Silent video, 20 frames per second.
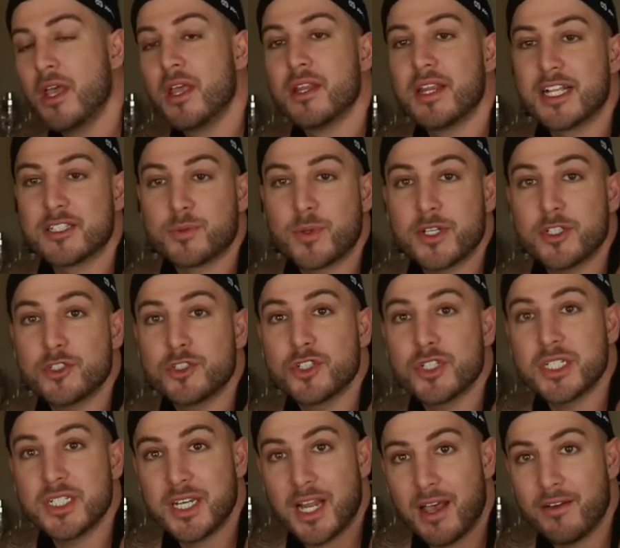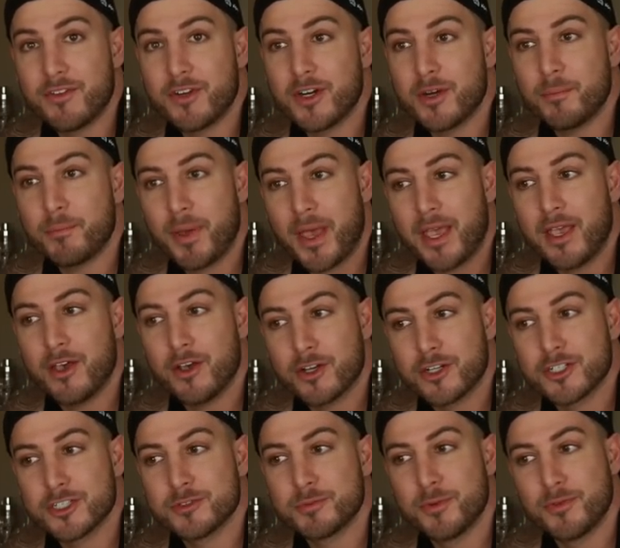That's why you should never pay
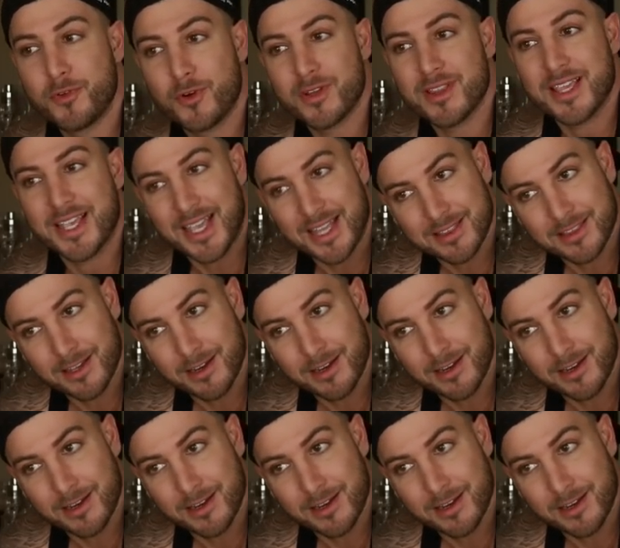hookers before they get